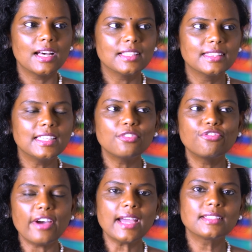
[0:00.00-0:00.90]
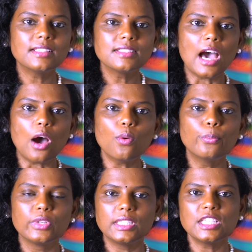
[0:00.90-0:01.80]
uh, the fact that how
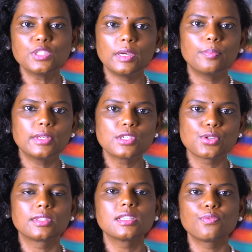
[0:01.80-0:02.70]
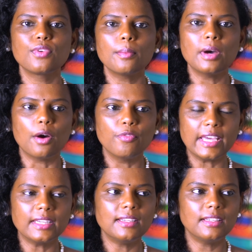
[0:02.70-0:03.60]
British people took this from a
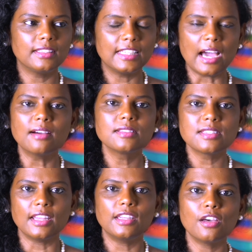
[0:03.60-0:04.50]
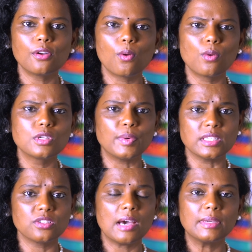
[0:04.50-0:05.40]
very young ten-year-old
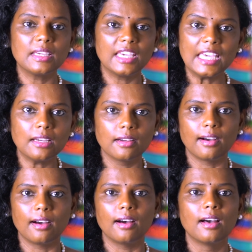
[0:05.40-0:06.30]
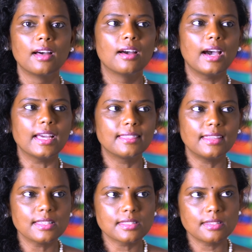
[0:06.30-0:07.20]
Punjabi king. Uh, I
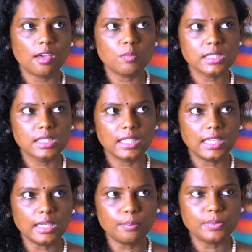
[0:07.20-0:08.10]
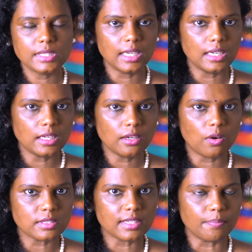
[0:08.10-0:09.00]
think his name is Dilip Singh
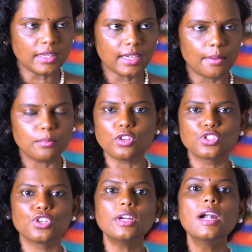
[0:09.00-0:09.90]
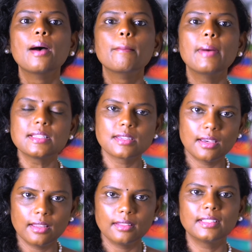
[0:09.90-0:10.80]
or something. I'm not sure, but
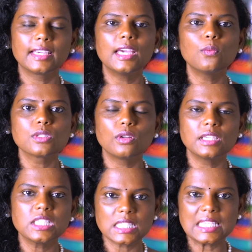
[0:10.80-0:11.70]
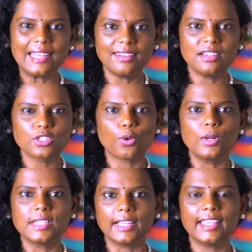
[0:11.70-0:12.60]
the king was only just ten years
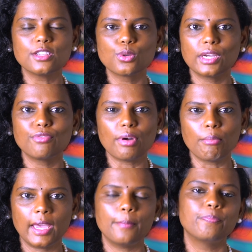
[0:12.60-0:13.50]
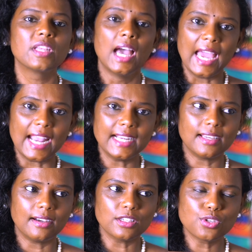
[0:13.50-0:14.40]
old, and they took it from him.
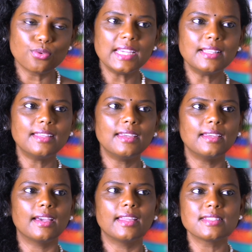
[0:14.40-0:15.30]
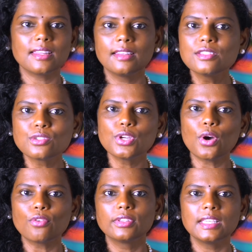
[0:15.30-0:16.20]
And uh, to read the entire history
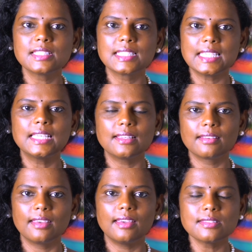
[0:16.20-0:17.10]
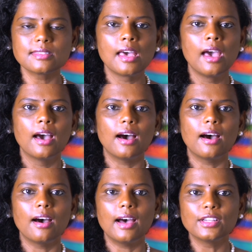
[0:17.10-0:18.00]
of the Sikh kings
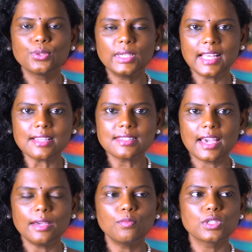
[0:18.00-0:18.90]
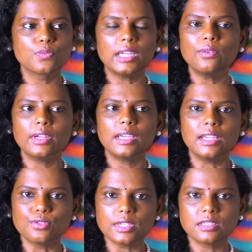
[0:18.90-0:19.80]
uh, during that time was very, very
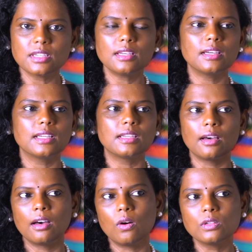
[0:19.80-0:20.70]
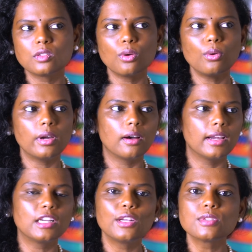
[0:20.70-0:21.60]
interesting. It uh, also
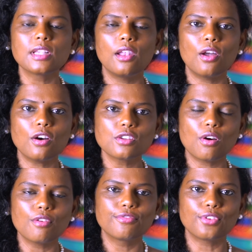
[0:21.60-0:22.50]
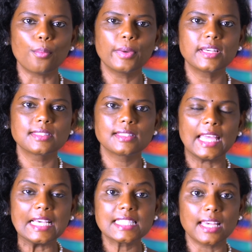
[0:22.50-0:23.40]
includes a lot of topics
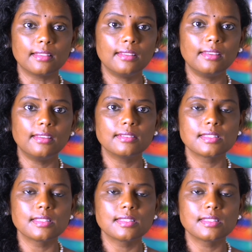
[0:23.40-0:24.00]
like Sati